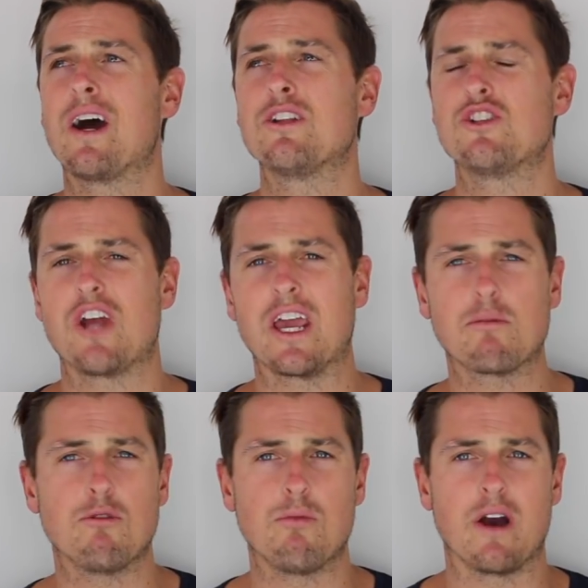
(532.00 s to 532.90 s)

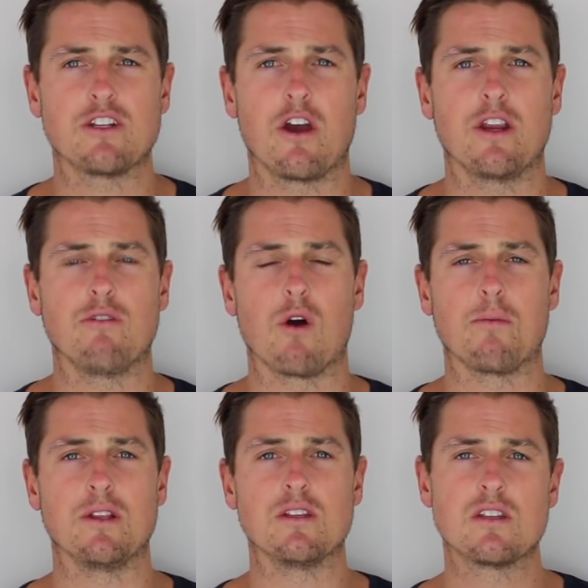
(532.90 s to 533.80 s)
Unshakable by Tony
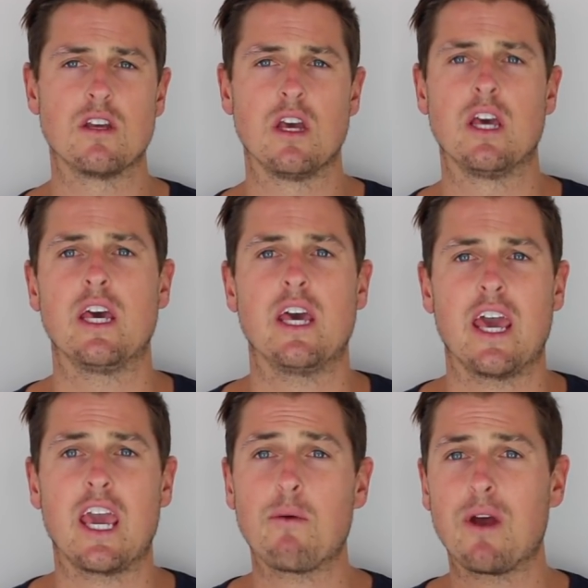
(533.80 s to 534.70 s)
Robbins.
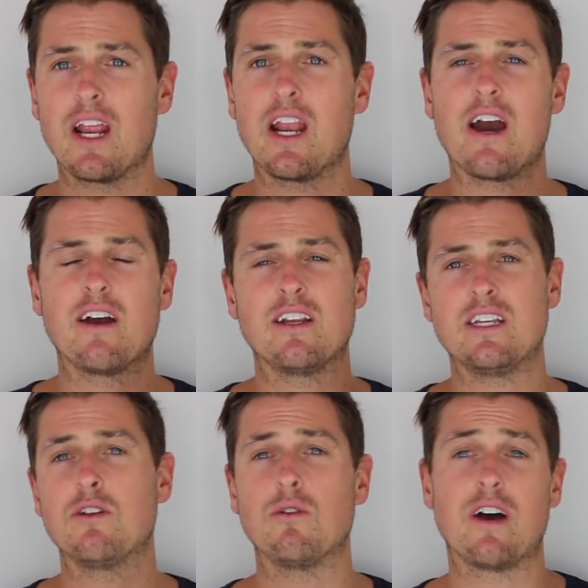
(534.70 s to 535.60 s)
He went out and
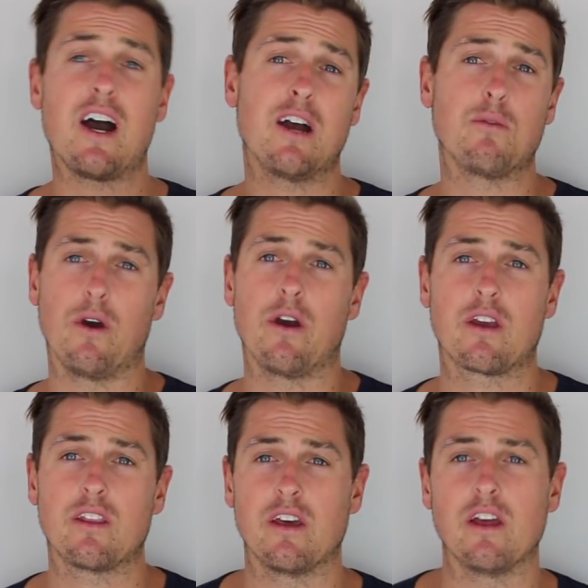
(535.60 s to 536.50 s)
did all the hard
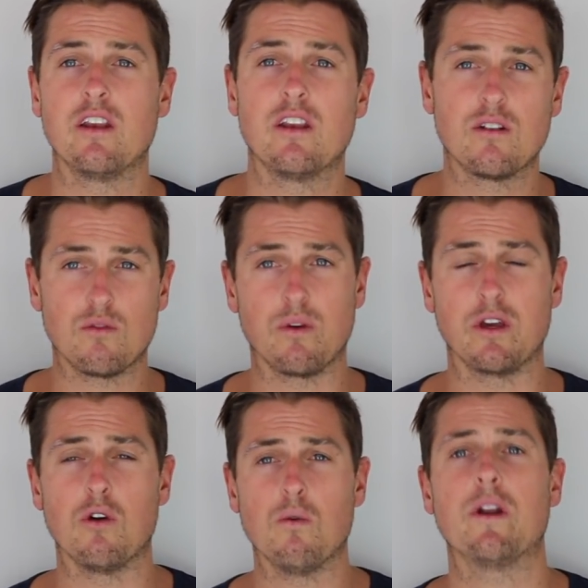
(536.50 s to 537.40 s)
work that
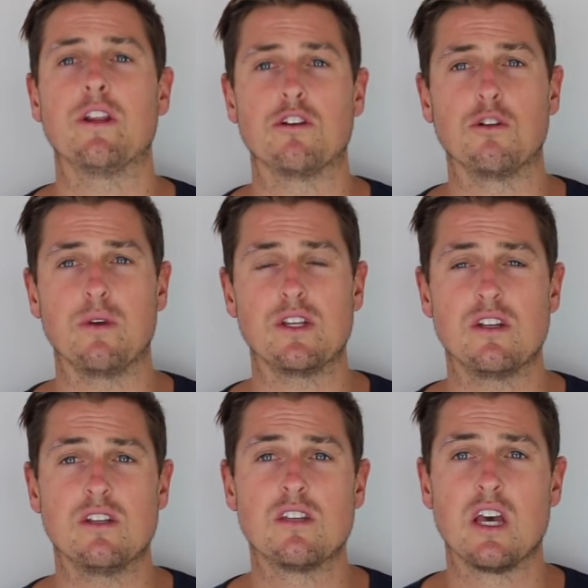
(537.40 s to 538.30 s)
we all want to do, which
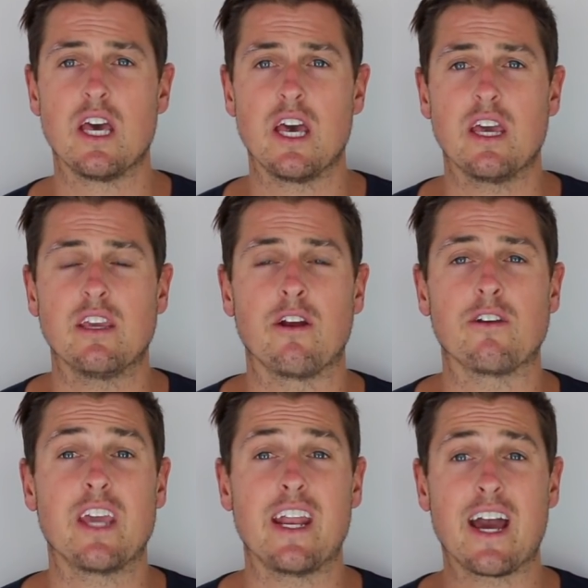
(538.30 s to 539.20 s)
is, you know,
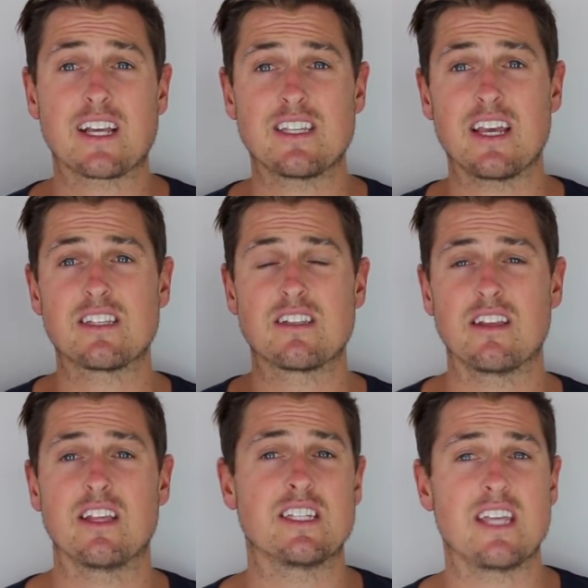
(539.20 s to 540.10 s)
get access
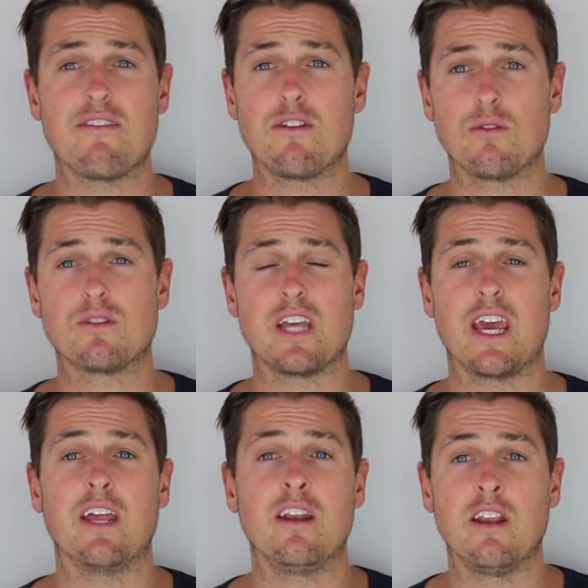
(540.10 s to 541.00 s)
to the 7 or
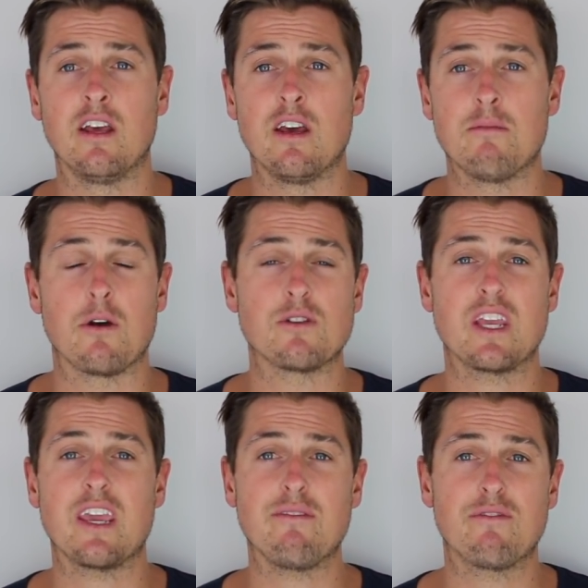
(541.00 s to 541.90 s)
10
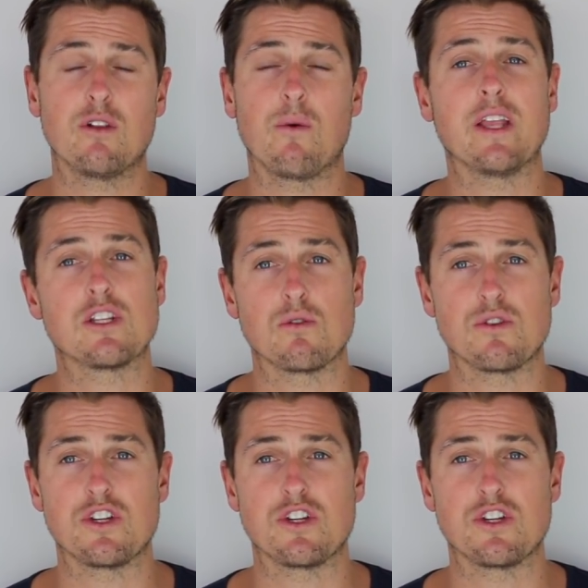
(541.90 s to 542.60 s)
most influential